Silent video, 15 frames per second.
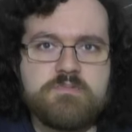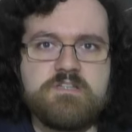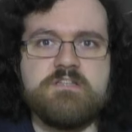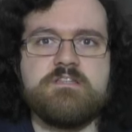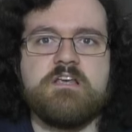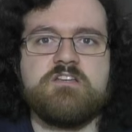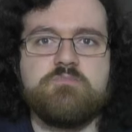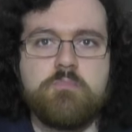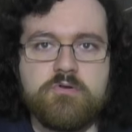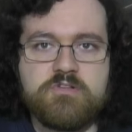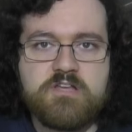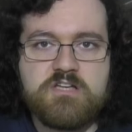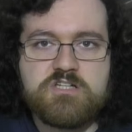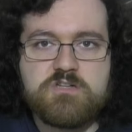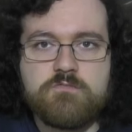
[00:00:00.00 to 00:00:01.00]
these
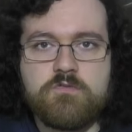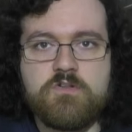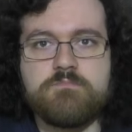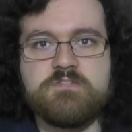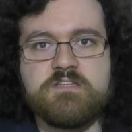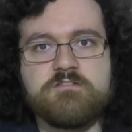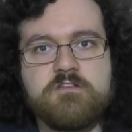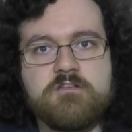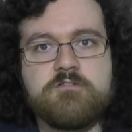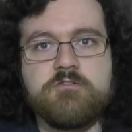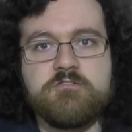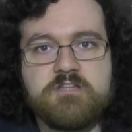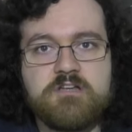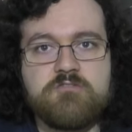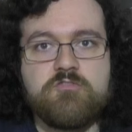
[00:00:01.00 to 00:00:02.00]
exploitation films,
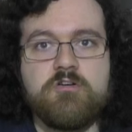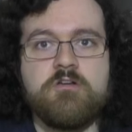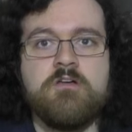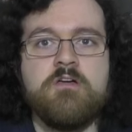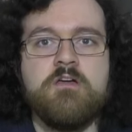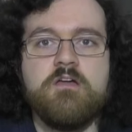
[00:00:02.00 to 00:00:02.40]
etc.,